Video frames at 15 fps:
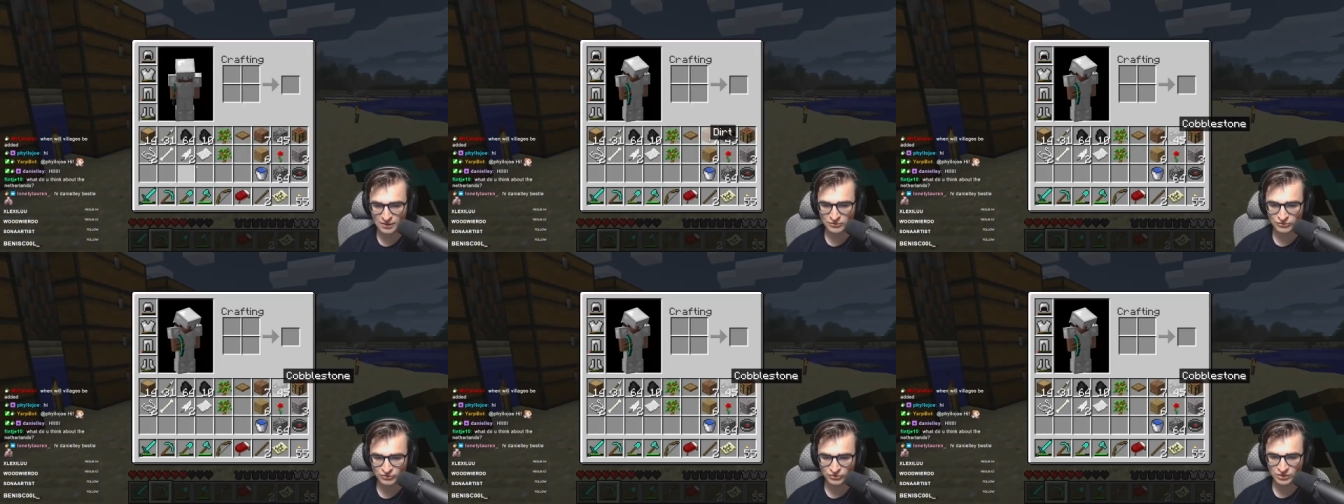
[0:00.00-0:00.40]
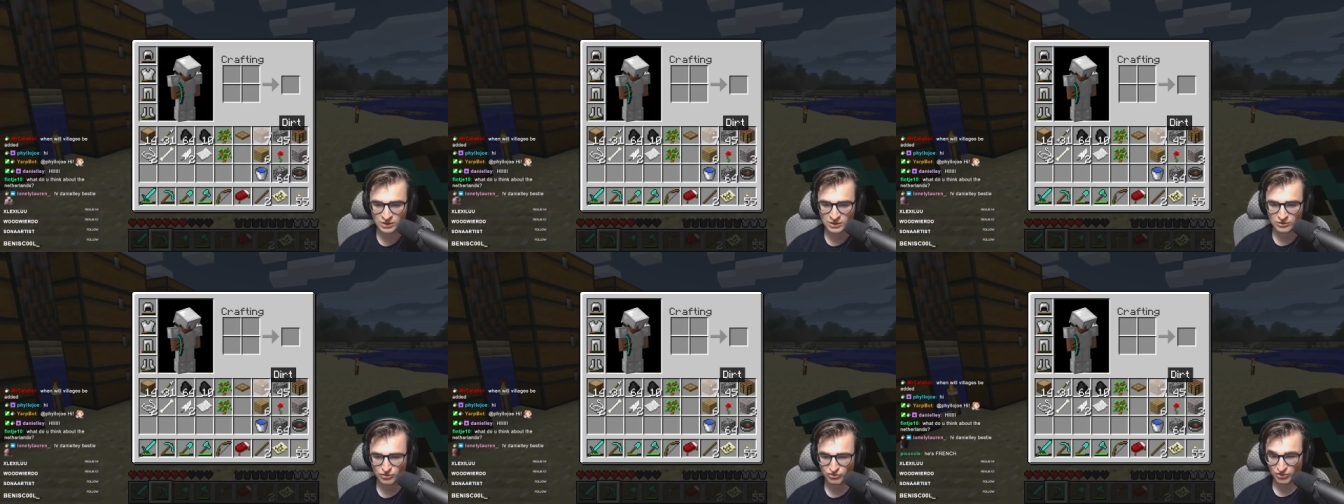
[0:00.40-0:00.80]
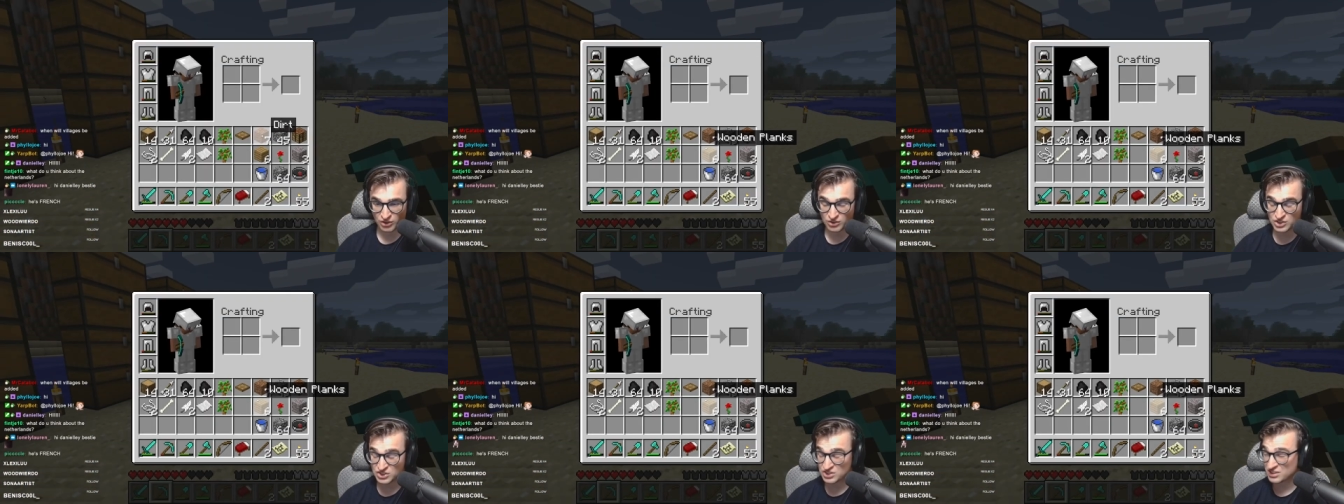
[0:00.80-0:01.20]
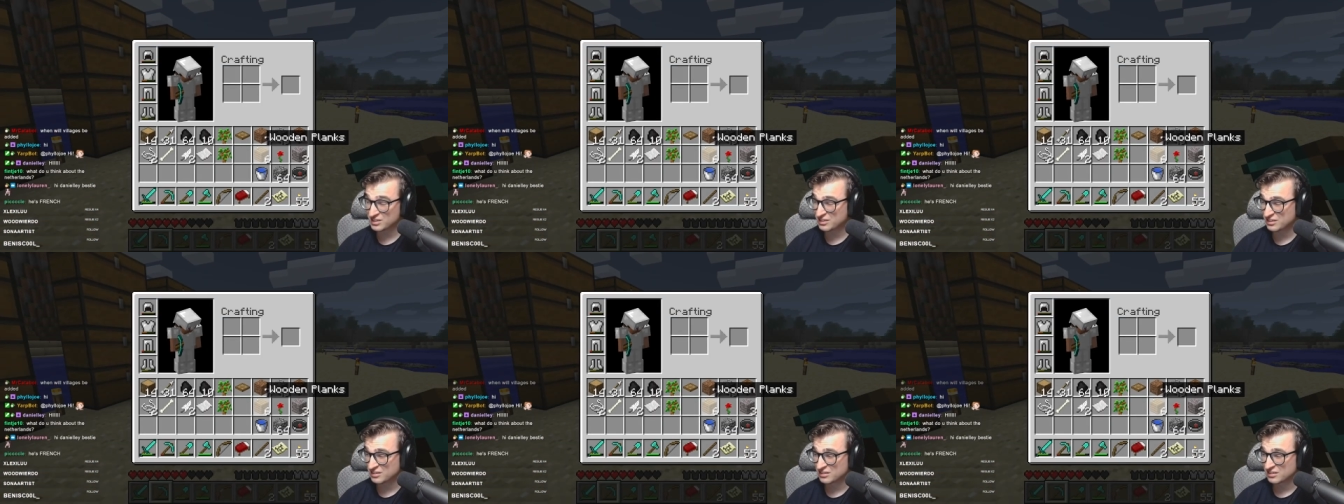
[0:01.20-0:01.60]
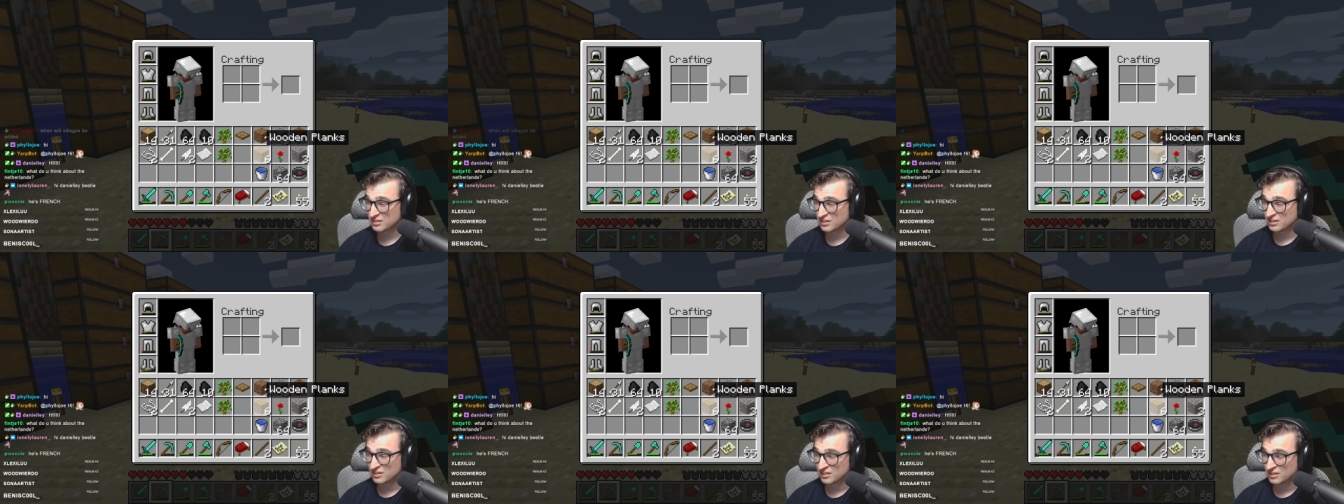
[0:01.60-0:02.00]
Despite how close we are
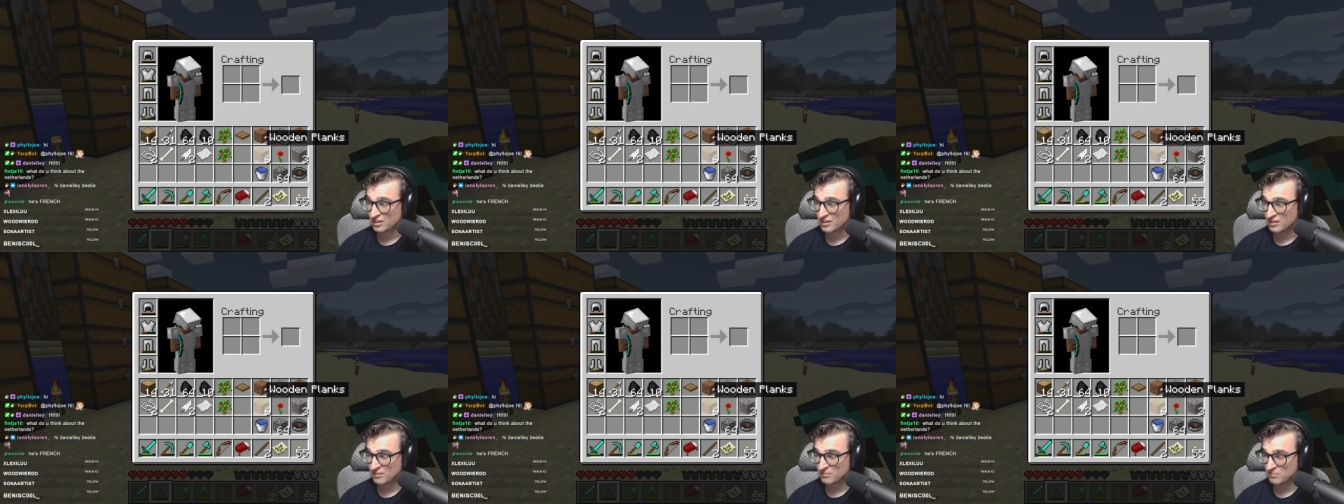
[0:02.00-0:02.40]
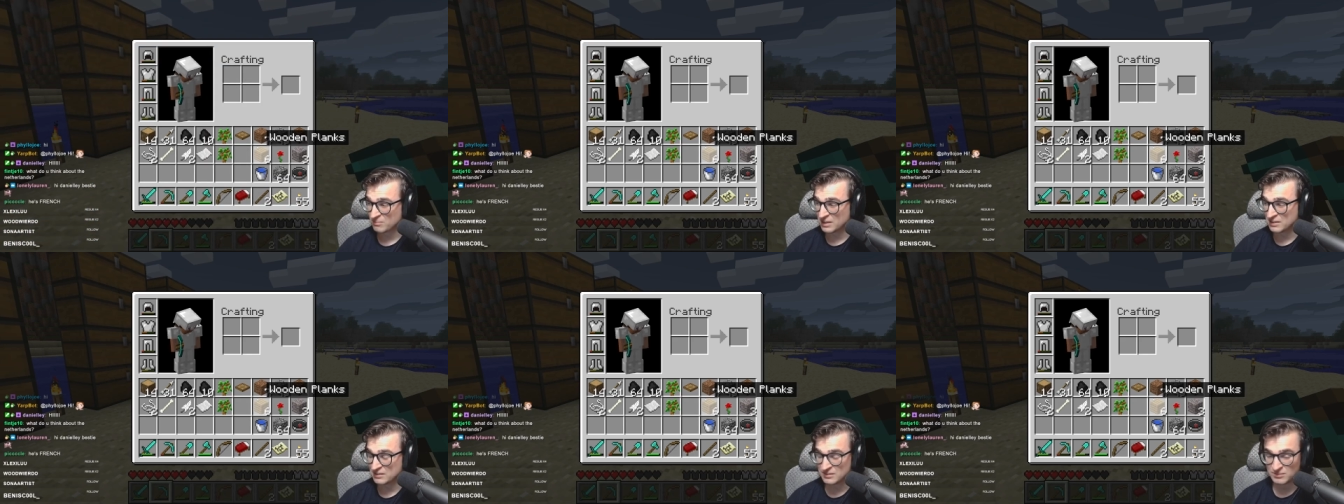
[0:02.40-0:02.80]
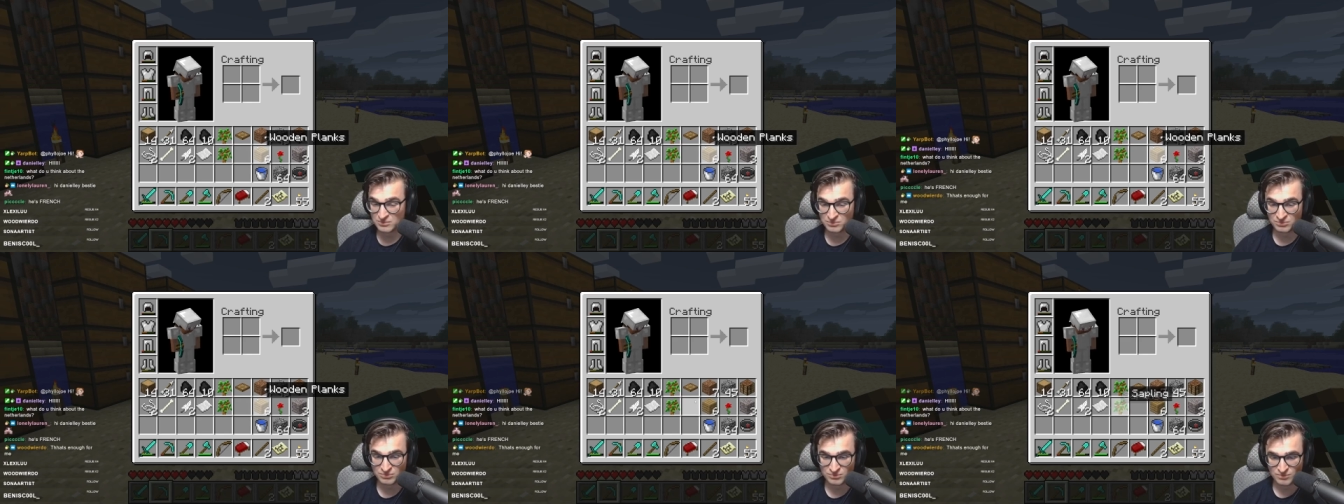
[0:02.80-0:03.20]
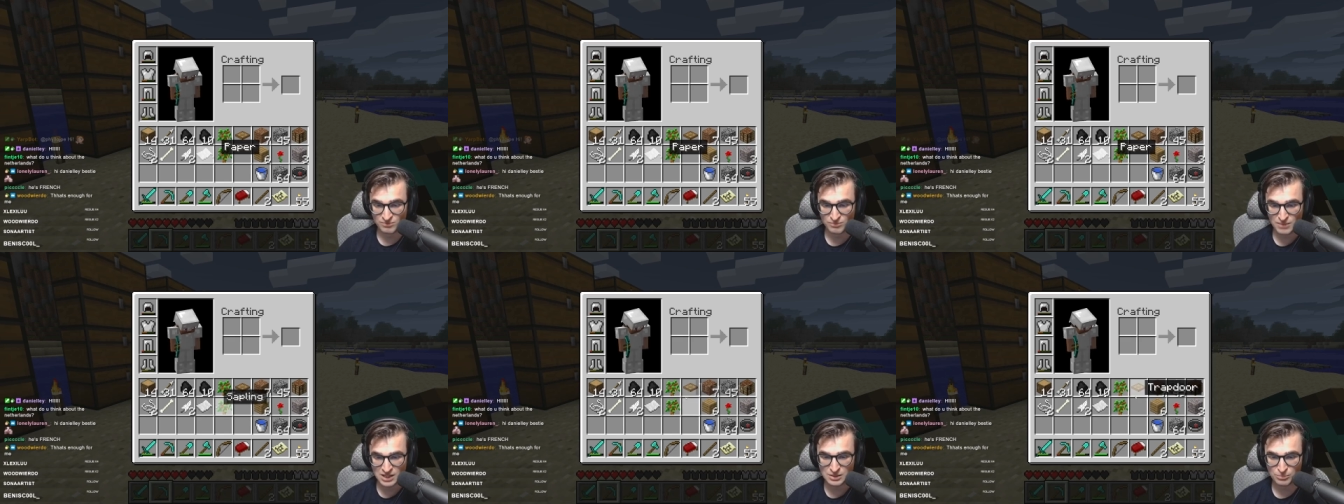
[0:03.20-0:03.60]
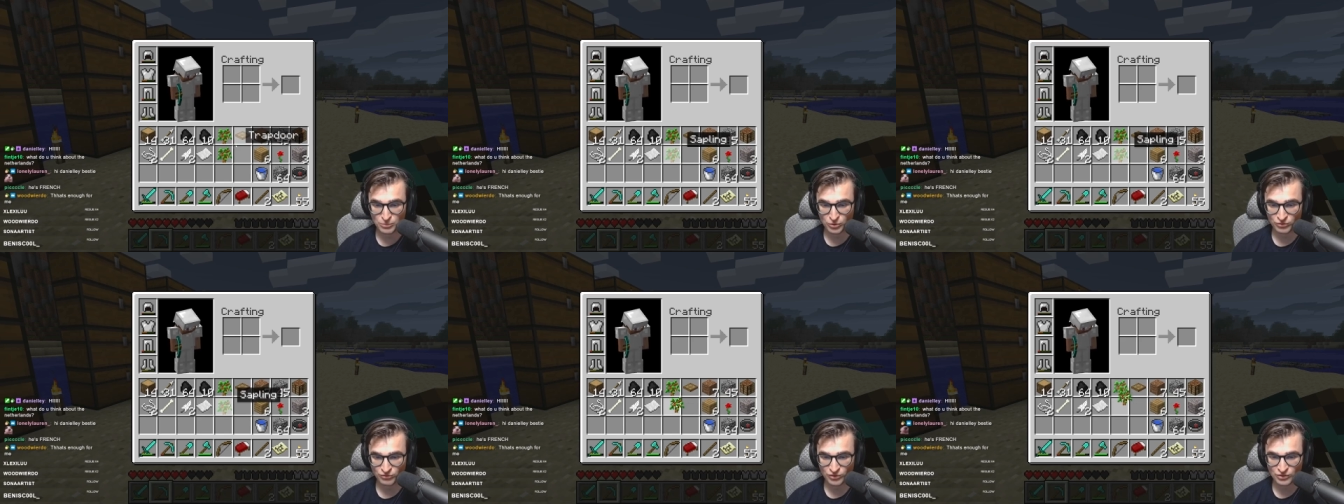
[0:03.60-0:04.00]
to getting to full release, there is still a
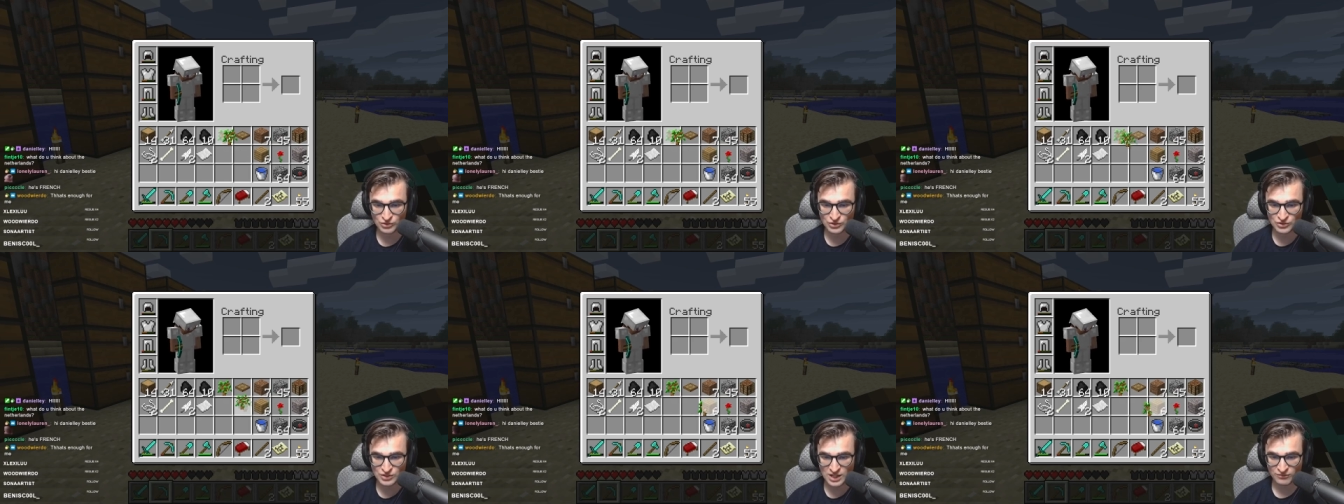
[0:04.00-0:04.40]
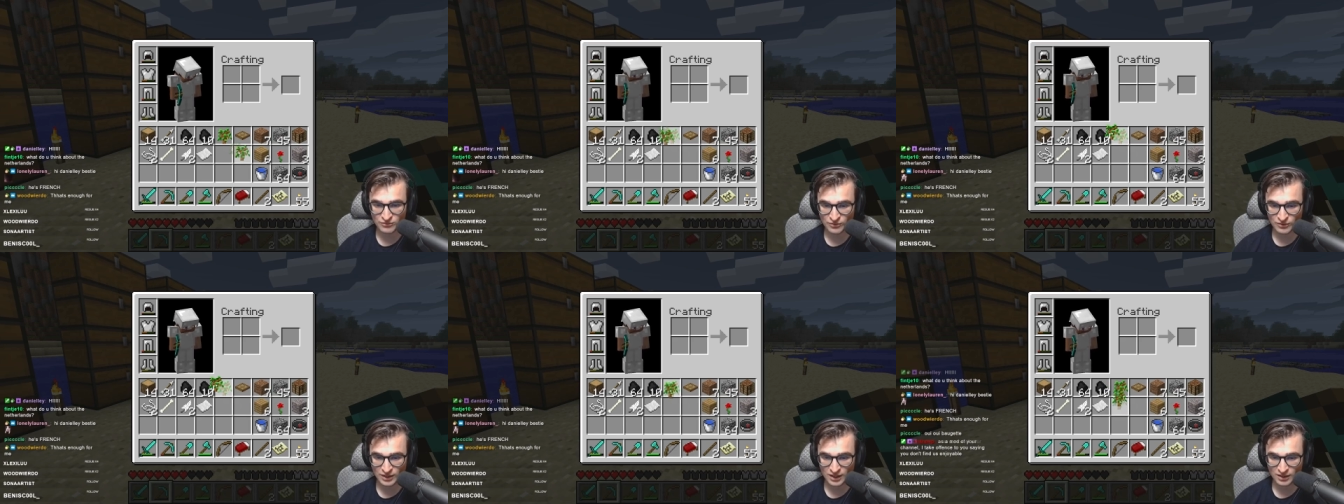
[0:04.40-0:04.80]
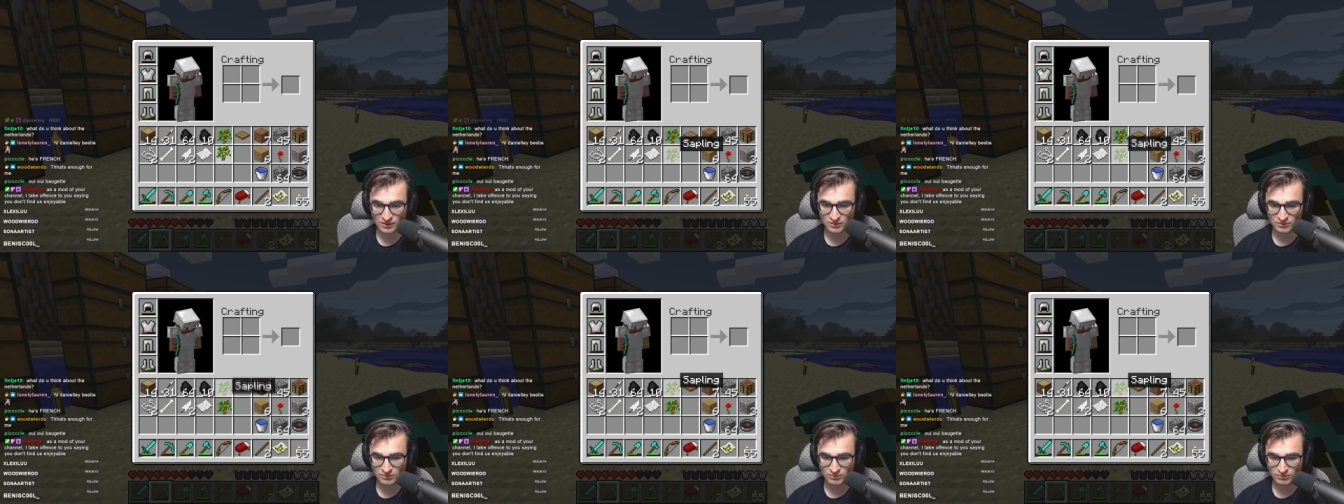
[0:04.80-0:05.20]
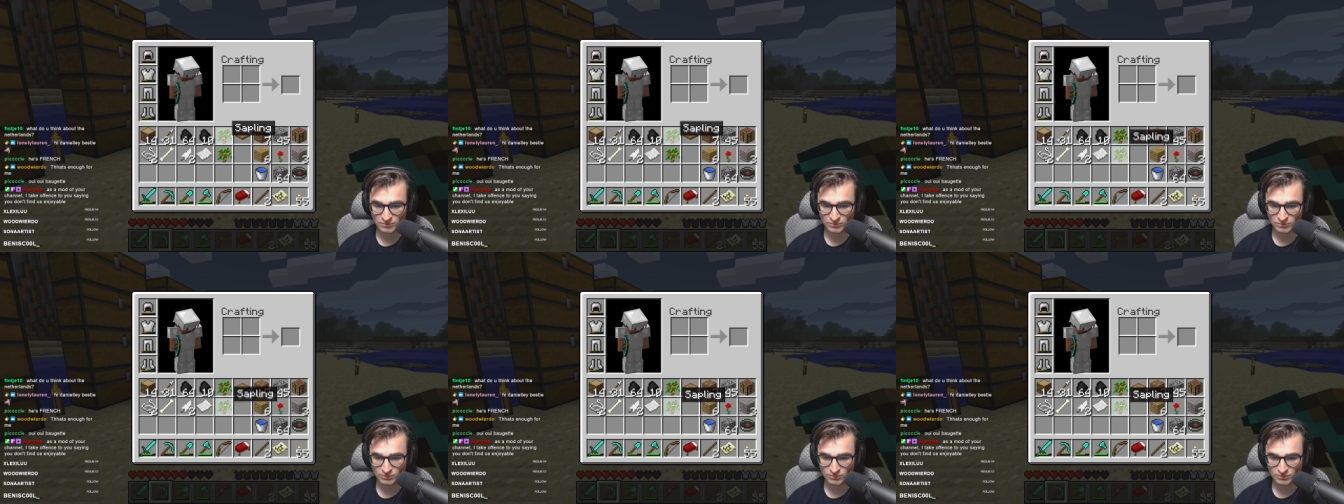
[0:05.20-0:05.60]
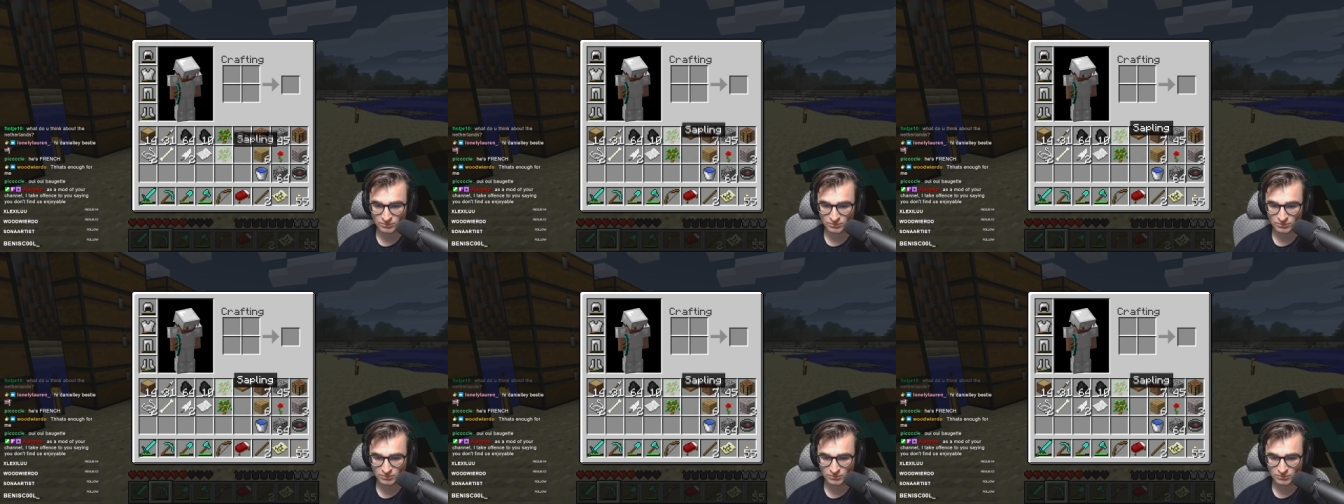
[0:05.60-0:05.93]
lot of strange bugs that we're finding.